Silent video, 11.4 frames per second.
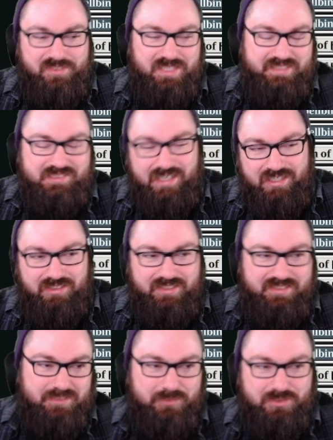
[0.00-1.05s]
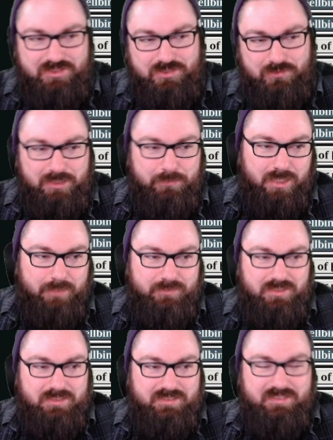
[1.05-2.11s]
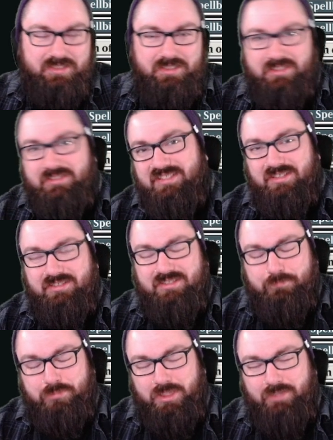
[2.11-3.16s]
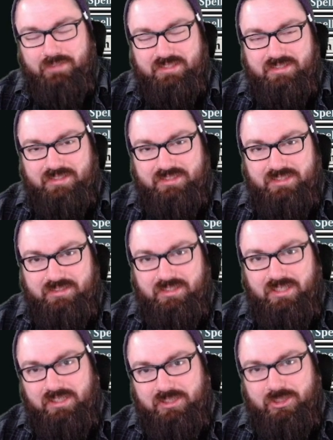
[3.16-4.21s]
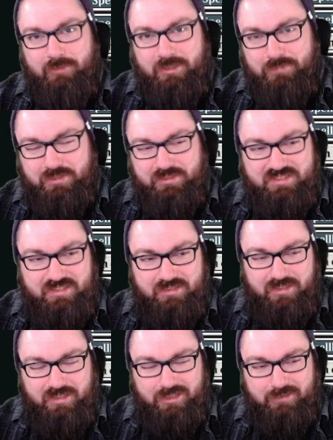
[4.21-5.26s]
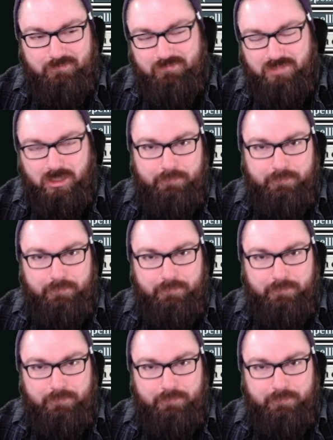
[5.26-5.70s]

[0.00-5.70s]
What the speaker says: it's kind of like similar to what you've probably seen in previous Selesnya human builds, like a couple